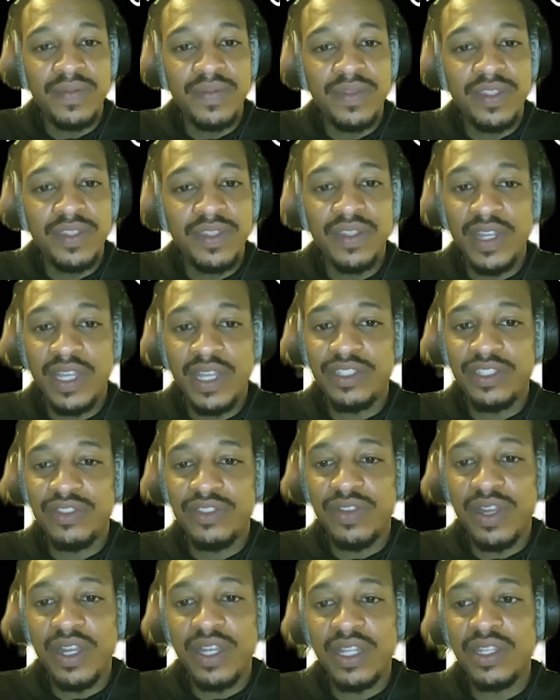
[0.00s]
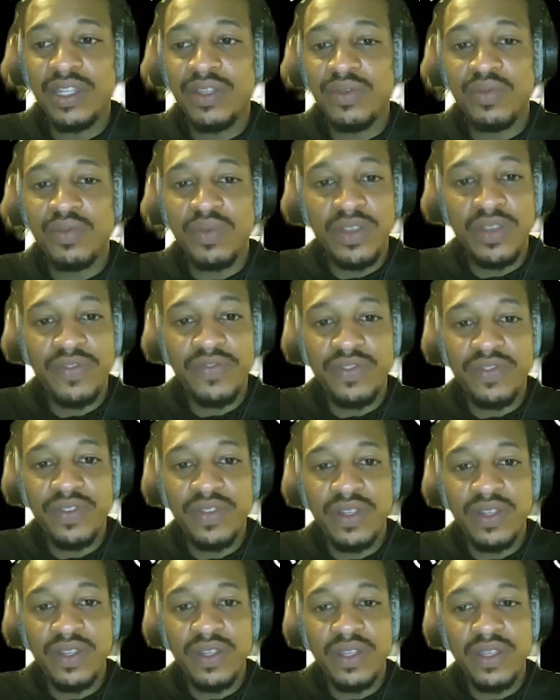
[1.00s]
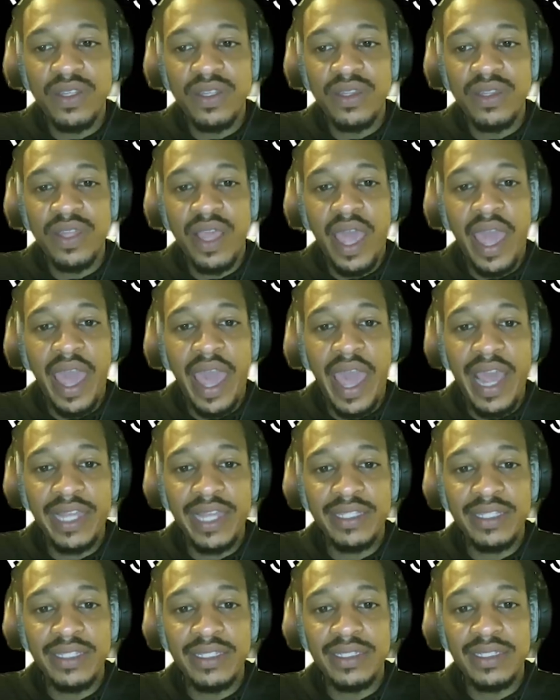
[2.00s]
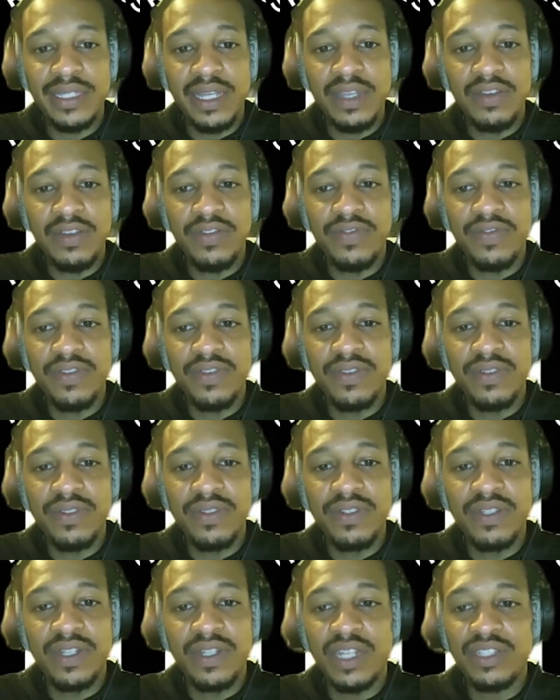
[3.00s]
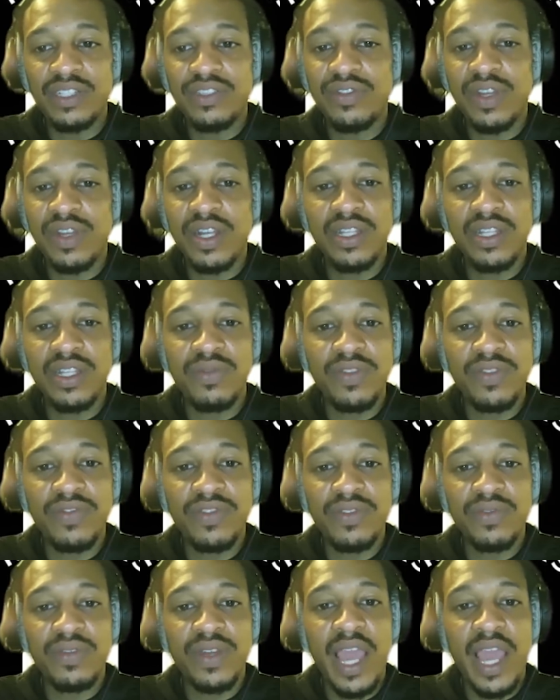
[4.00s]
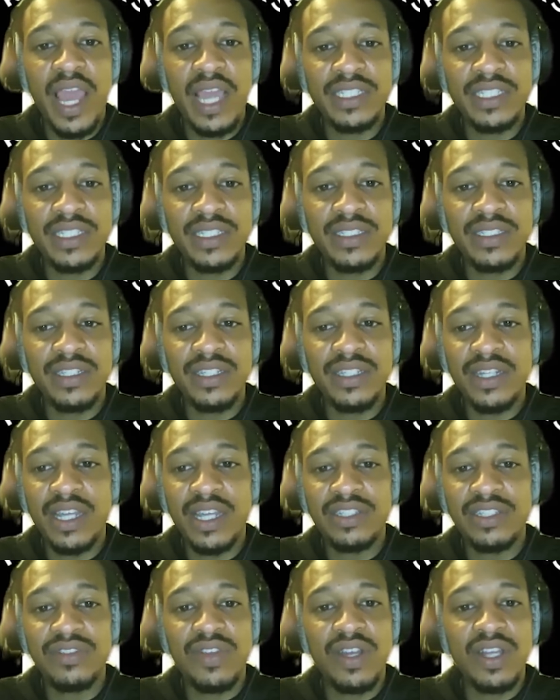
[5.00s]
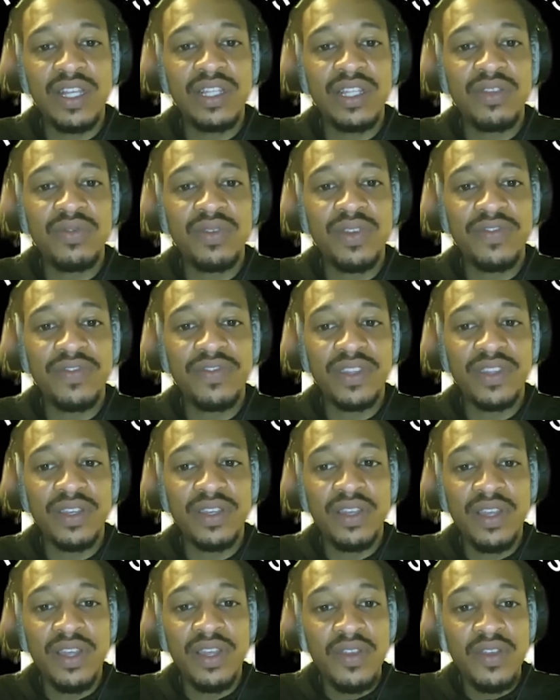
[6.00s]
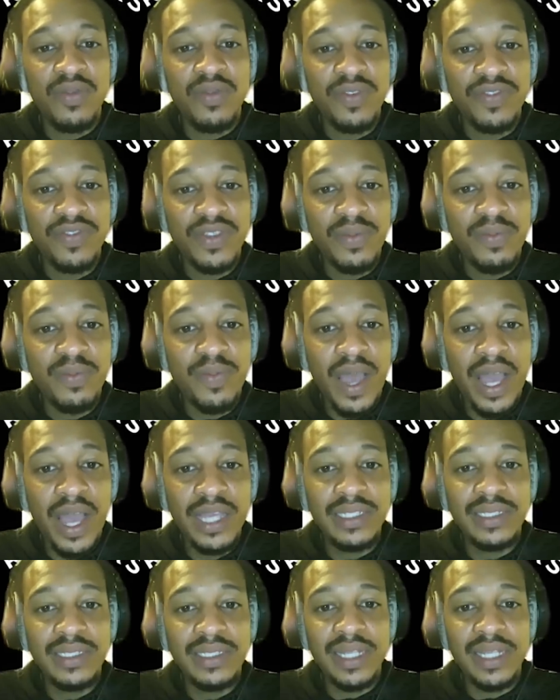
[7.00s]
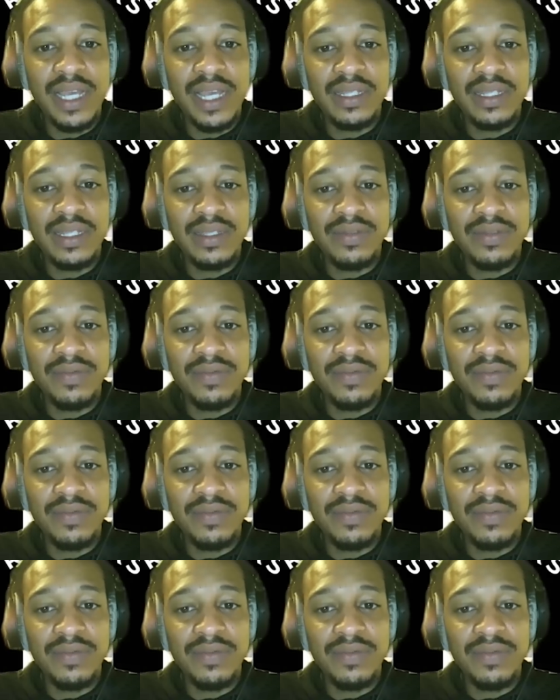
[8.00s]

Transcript: You're not struggling with the act itself. You're not struggling with the reaction. You're not struggling with the with the mindset.